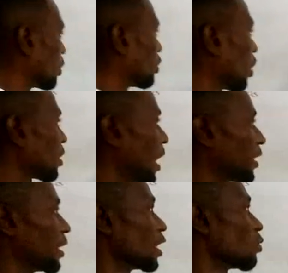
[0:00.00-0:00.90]
just
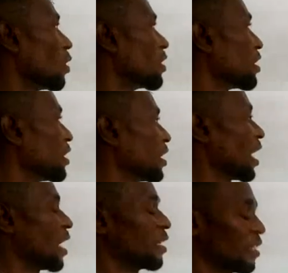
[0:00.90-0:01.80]
like this one,
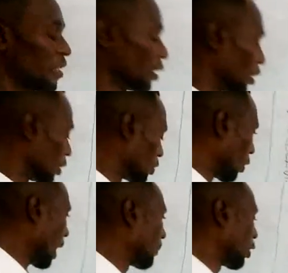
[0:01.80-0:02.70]
E and E.
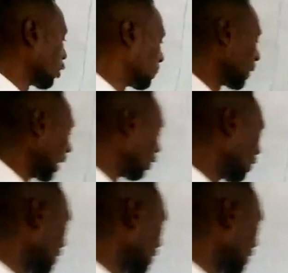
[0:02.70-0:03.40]
So I'm going to pick another